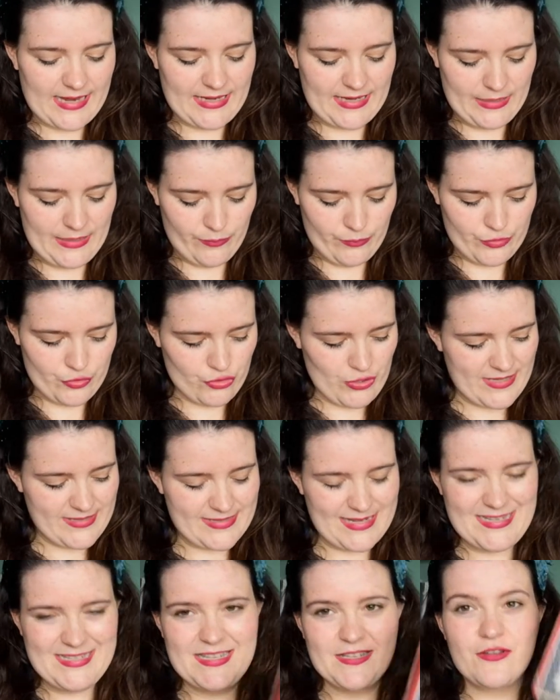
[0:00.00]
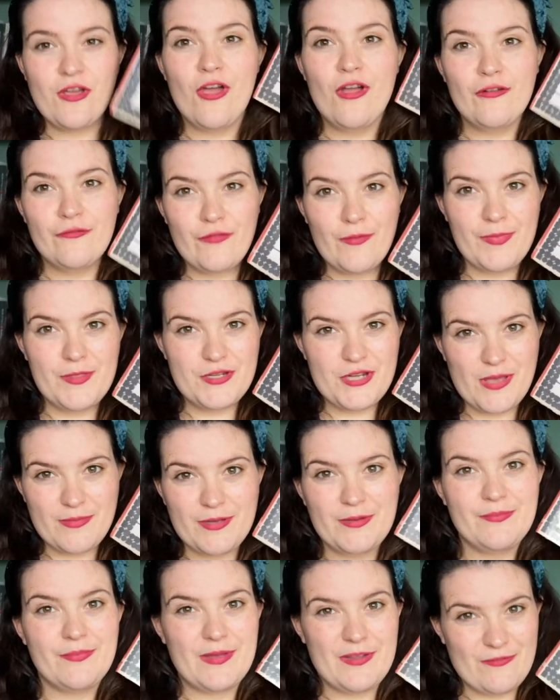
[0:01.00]
And it was translated from the
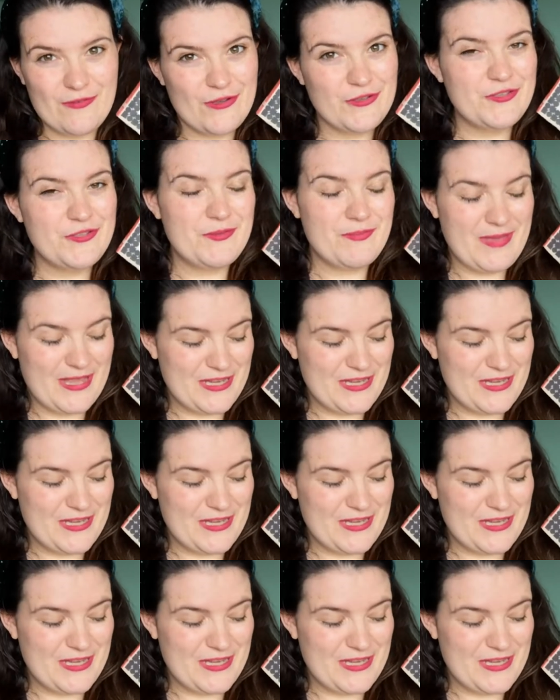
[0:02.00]
German by Ross